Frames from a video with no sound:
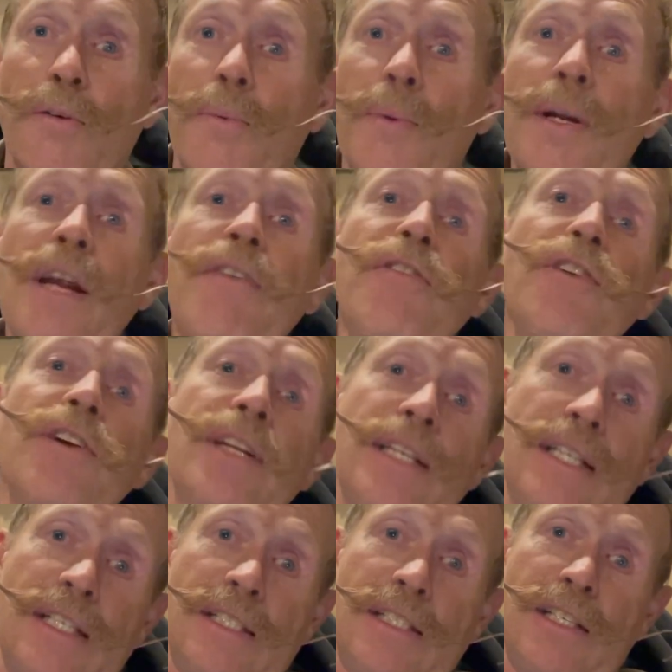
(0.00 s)
whatever it
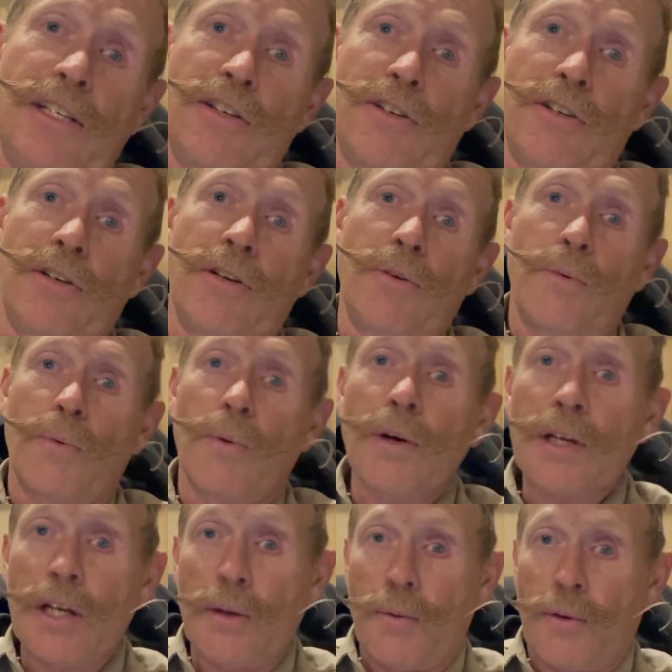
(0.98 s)
is that you're
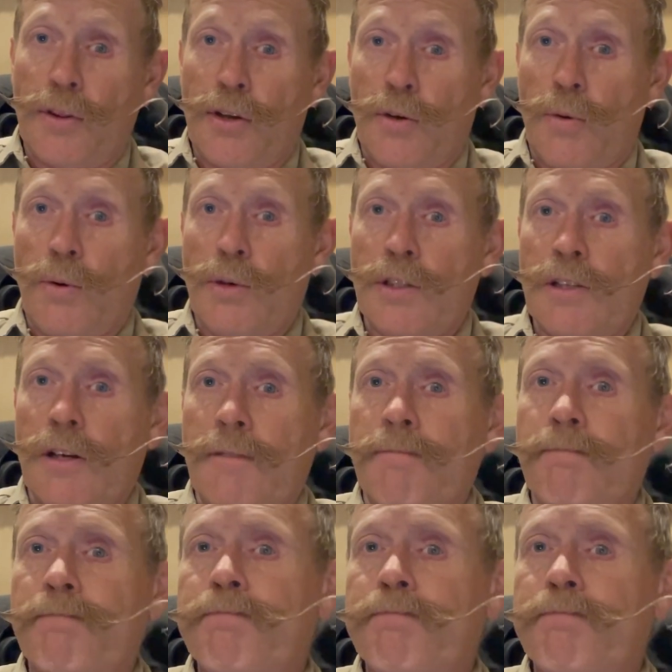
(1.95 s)
working with your horse on,